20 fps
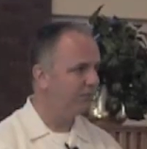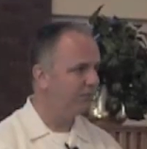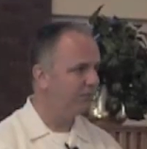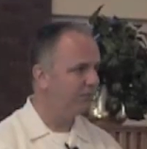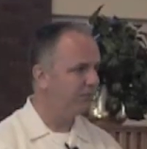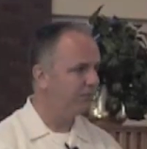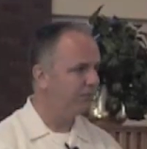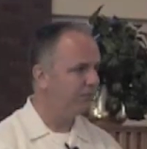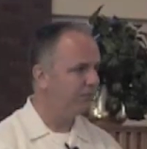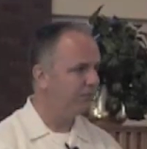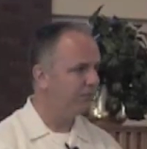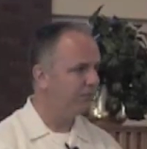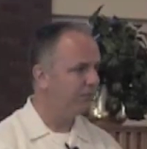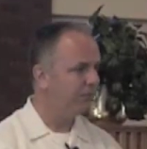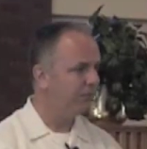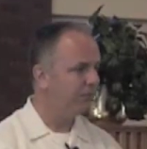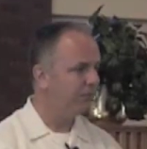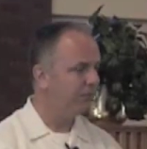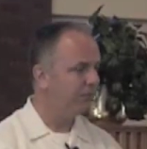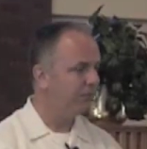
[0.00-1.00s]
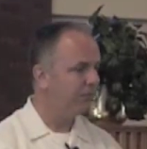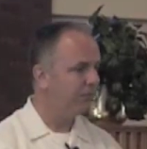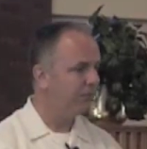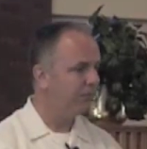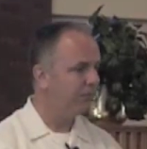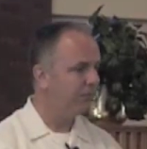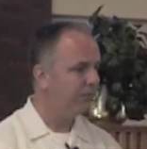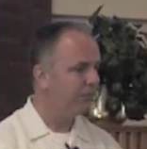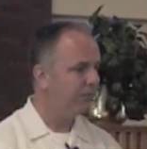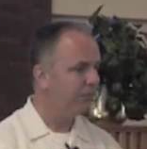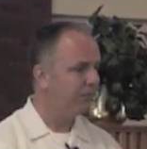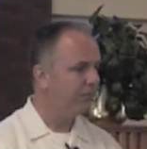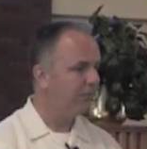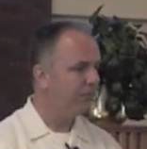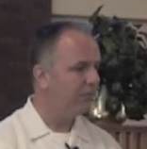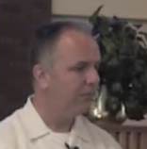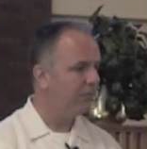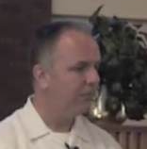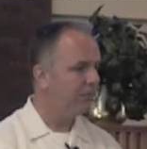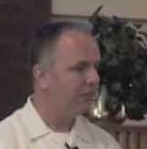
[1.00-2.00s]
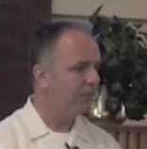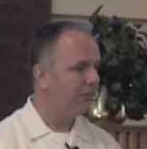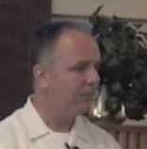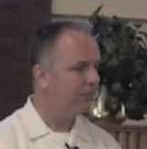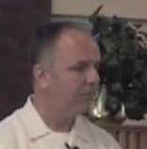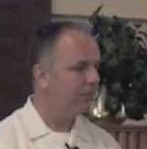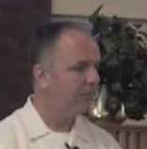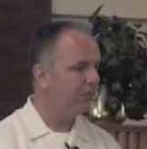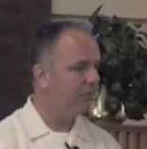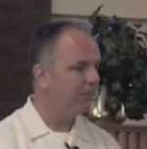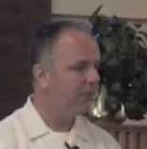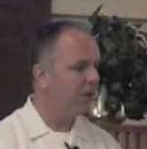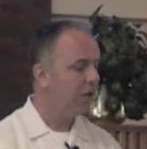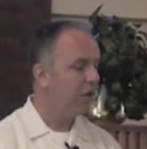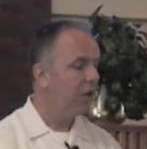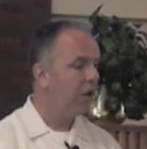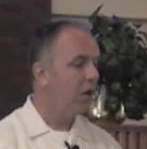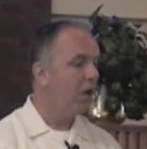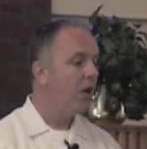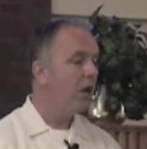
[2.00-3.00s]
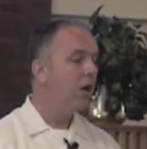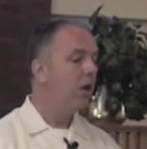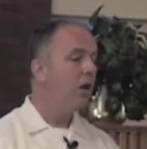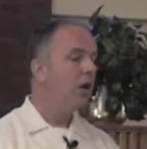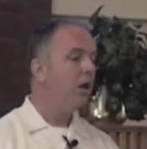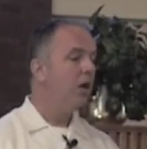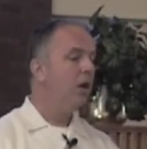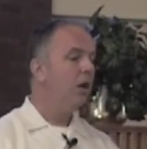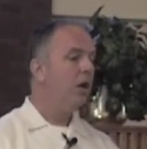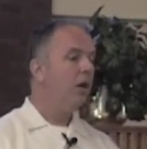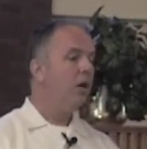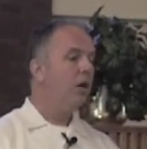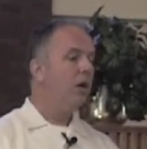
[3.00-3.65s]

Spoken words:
[no speech]